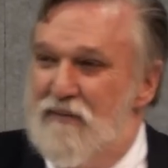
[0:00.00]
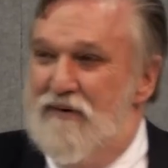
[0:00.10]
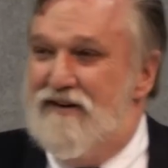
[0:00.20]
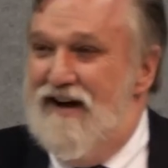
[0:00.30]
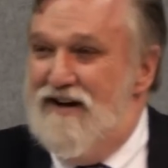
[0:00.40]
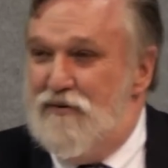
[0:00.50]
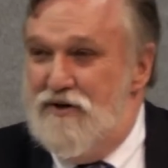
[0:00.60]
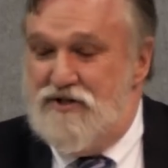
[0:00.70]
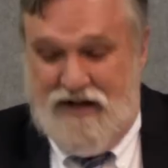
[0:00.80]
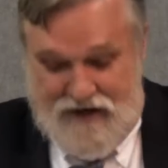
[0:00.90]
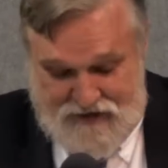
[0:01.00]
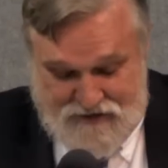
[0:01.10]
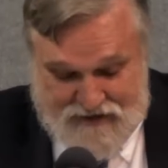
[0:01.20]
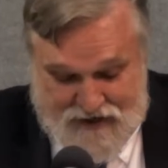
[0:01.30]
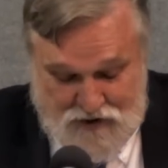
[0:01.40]
What kind of Christianity
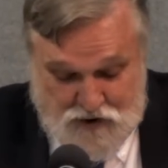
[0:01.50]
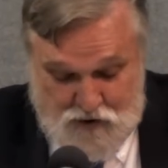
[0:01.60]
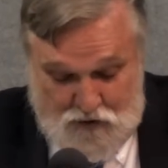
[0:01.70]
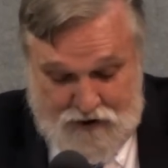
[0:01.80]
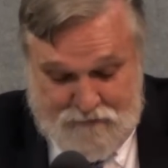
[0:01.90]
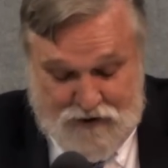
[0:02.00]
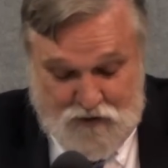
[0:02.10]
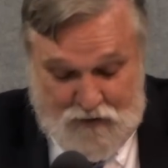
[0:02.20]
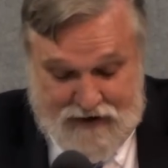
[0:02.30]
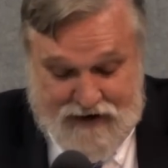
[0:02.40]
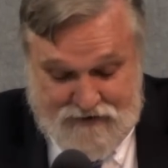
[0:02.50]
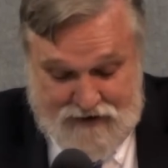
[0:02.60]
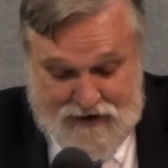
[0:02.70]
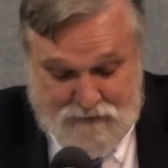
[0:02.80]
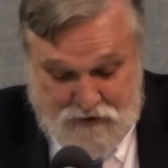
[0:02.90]
is that? You scored on me twenty-eight
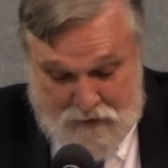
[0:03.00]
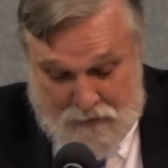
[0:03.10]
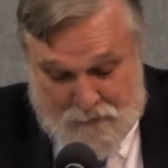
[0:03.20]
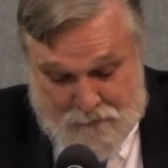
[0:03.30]
times.